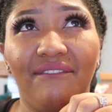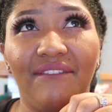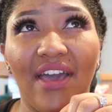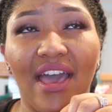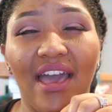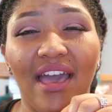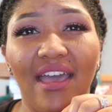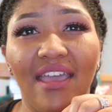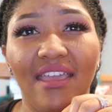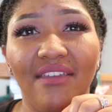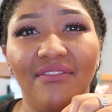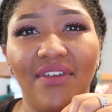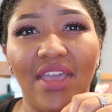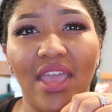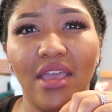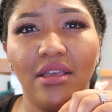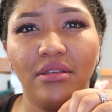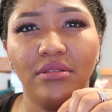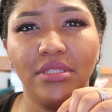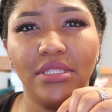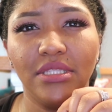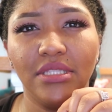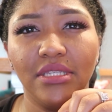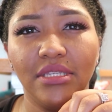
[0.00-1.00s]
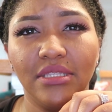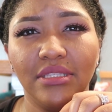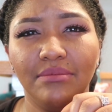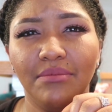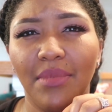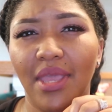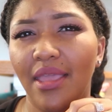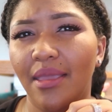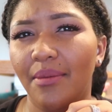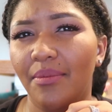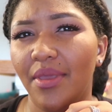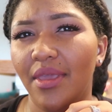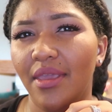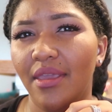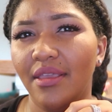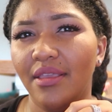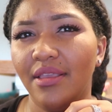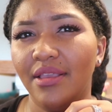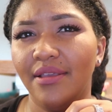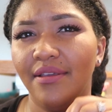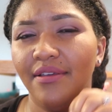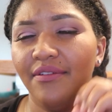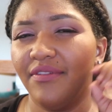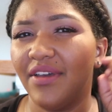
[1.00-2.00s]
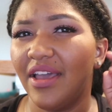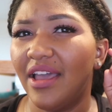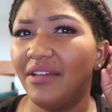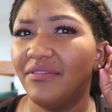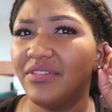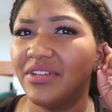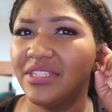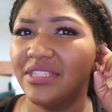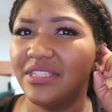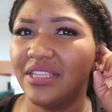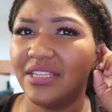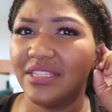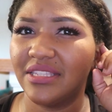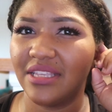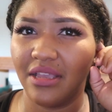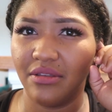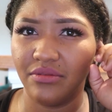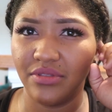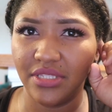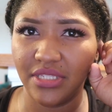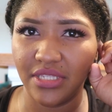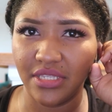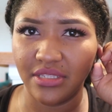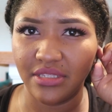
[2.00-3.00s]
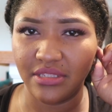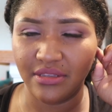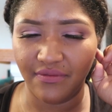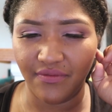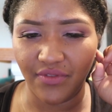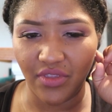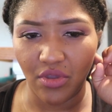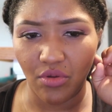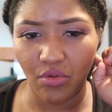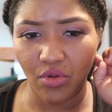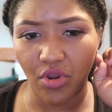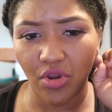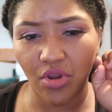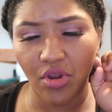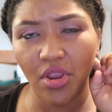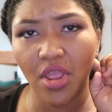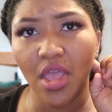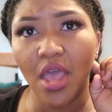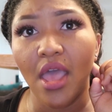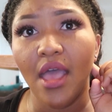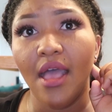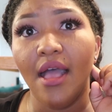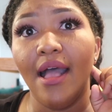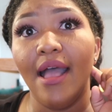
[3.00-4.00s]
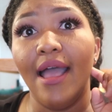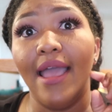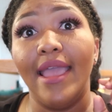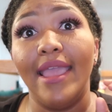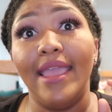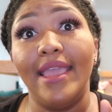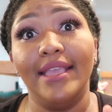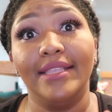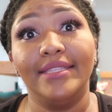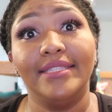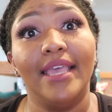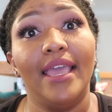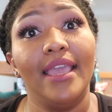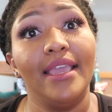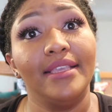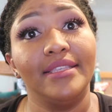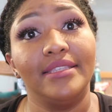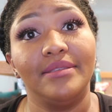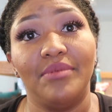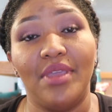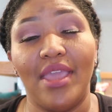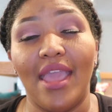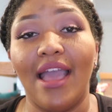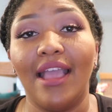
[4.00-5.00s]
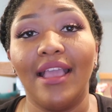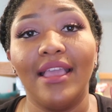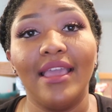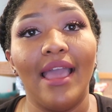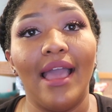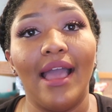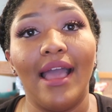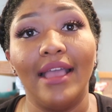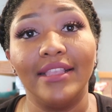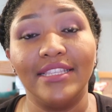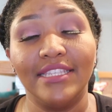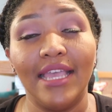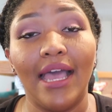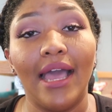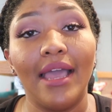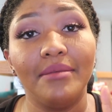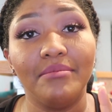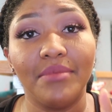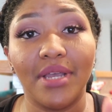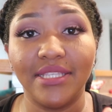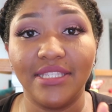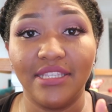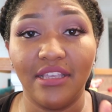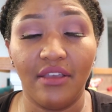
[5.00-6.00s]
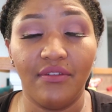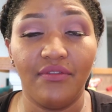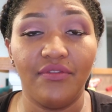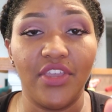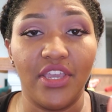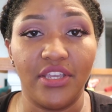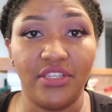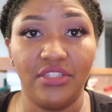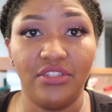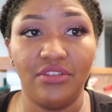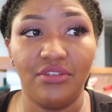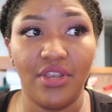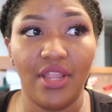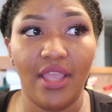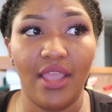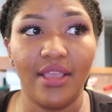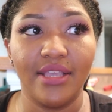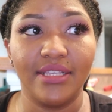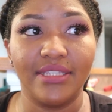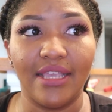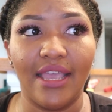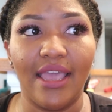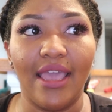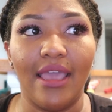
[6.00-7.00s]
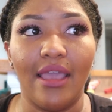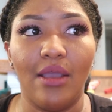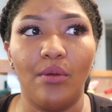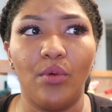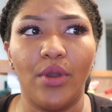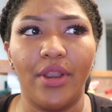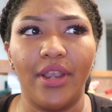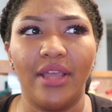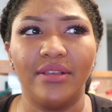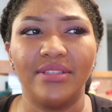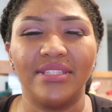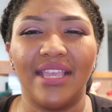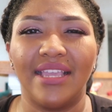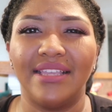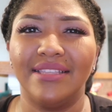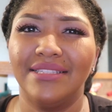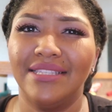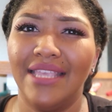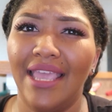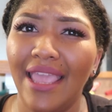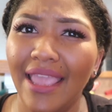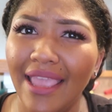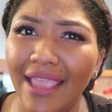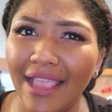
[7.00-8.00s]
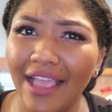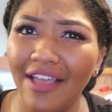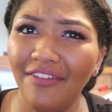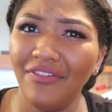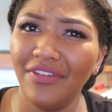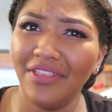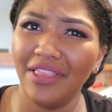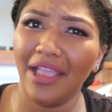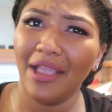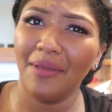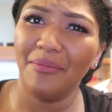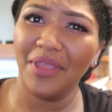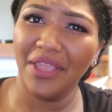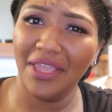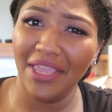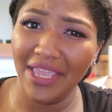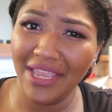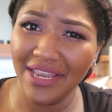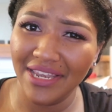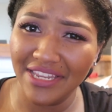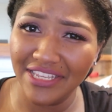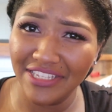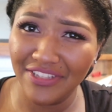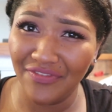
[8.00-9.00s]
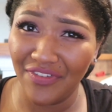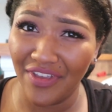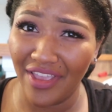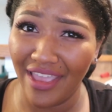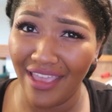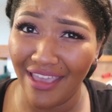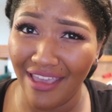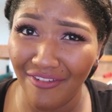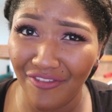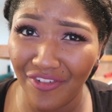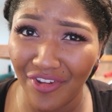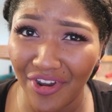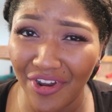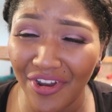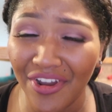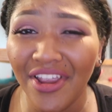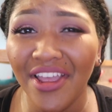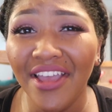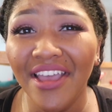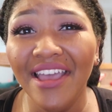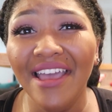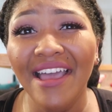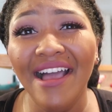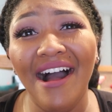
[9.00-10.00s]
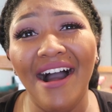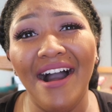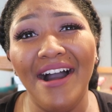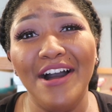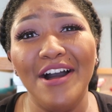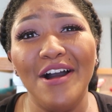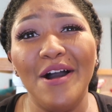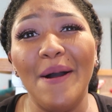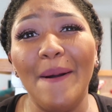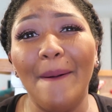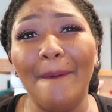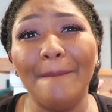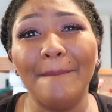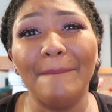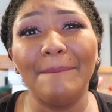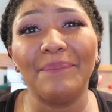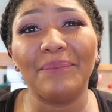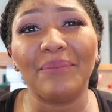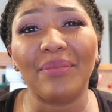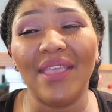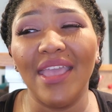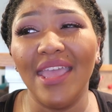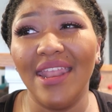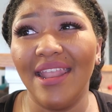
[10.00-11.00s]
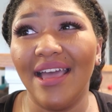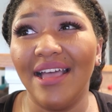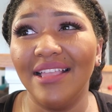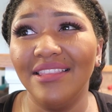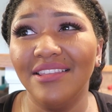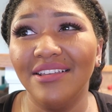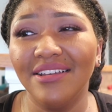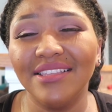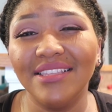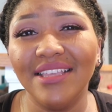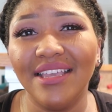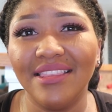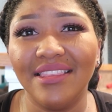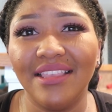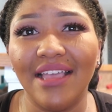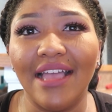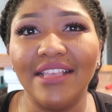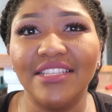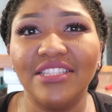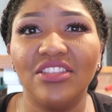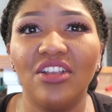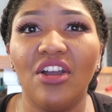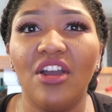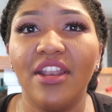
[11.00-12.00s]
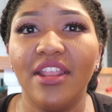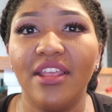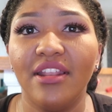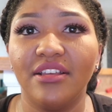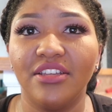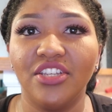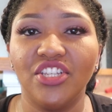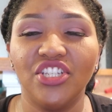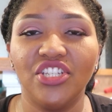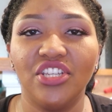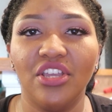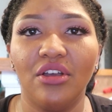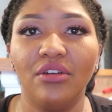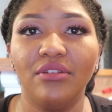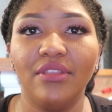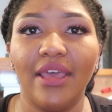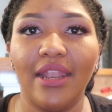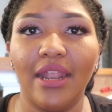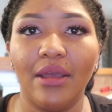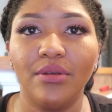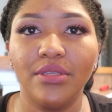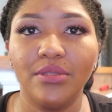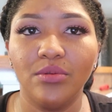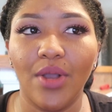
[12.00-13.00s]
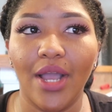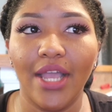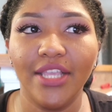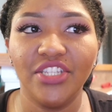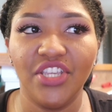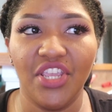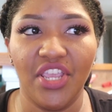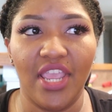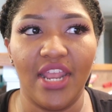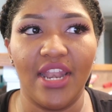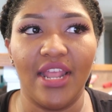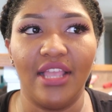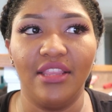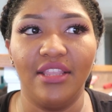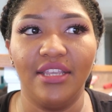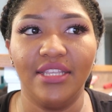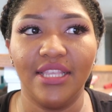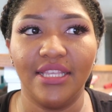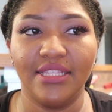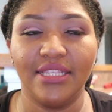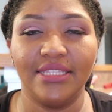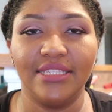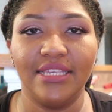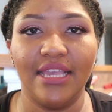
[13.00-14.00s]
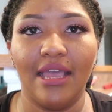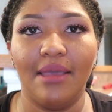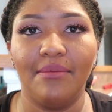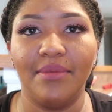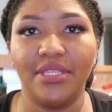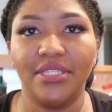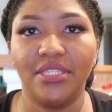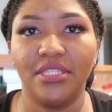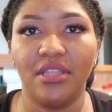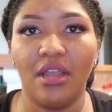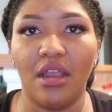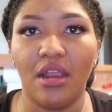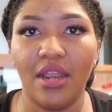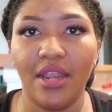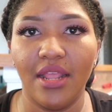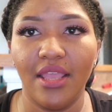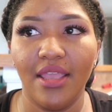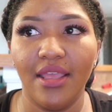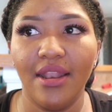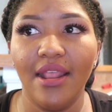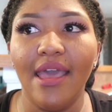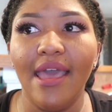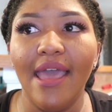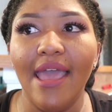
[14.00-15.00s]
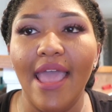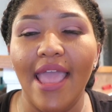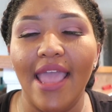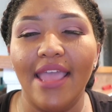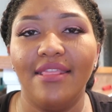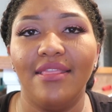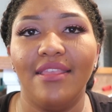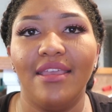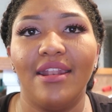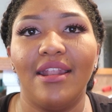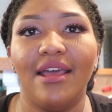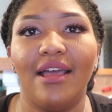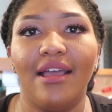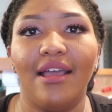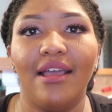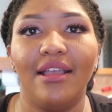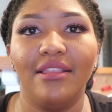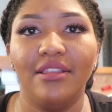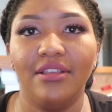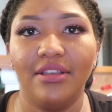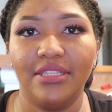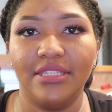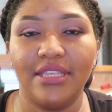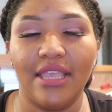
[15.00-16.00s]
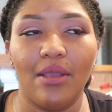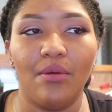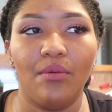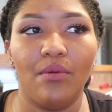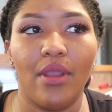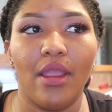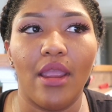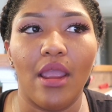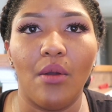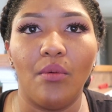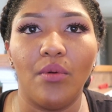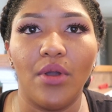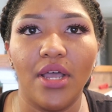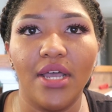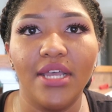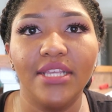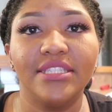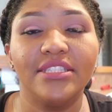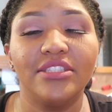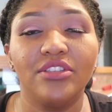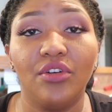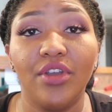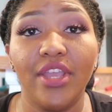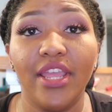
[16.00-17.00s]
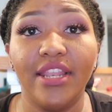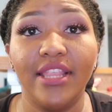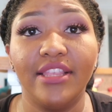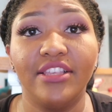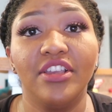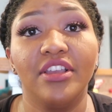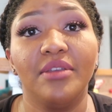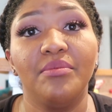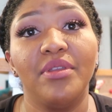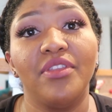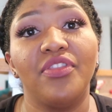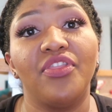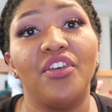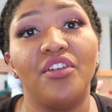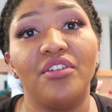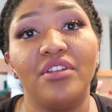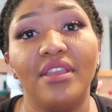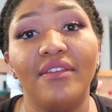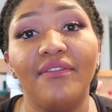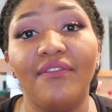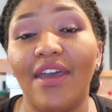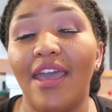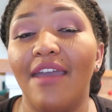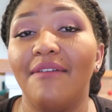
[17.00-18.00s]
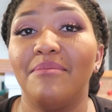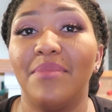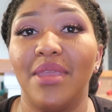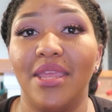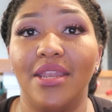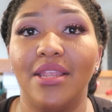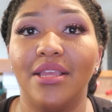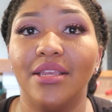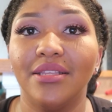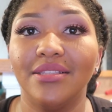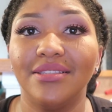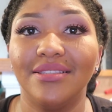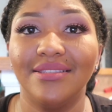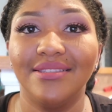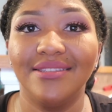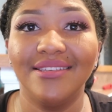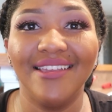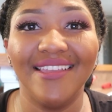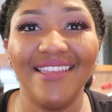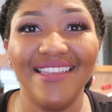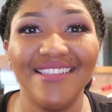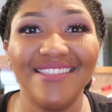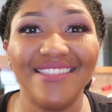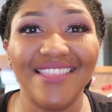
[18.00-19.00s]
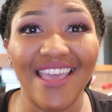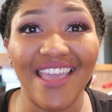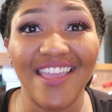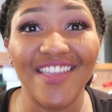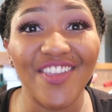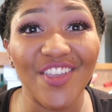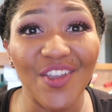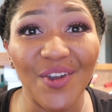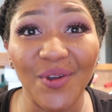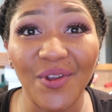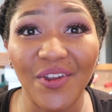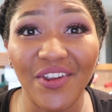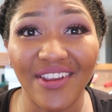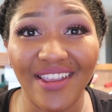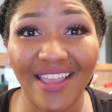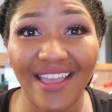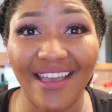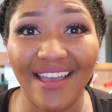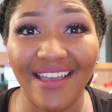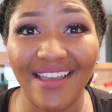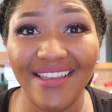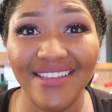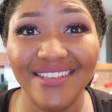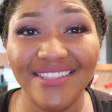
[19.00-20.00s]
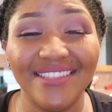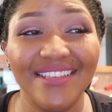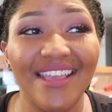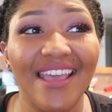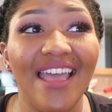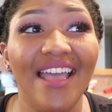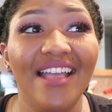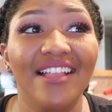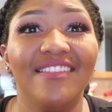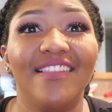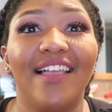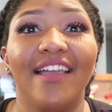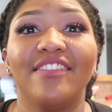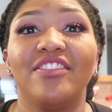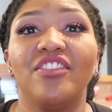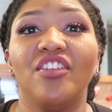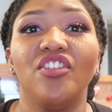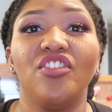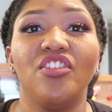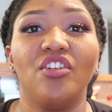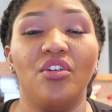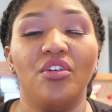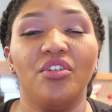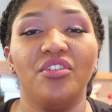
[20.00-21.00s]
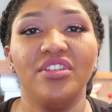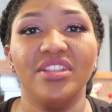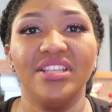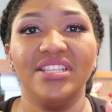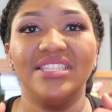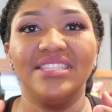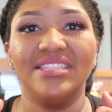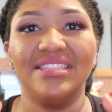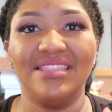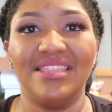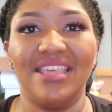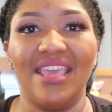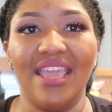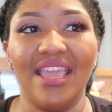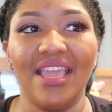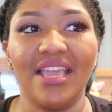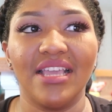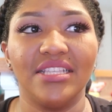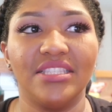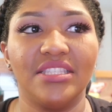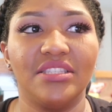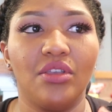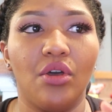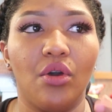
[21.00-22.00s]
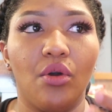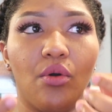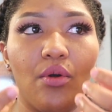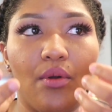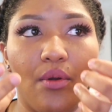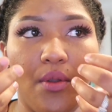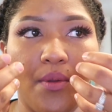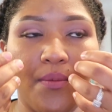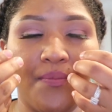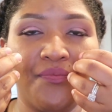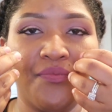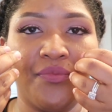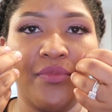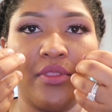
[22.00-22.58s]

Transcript: 5 ounces, maybe 5 or 6 ounces of yogurt. It takes me, I timed myself yesterday because I had one. I was like, dang, I feel like I've been eating this forever. And I looked at I started a show that I was watching, and I looked at the time it started, and then I looked at where I was. So it took me 35 minutes to eat that yogurt, guys. Like, the yogurt is thick, so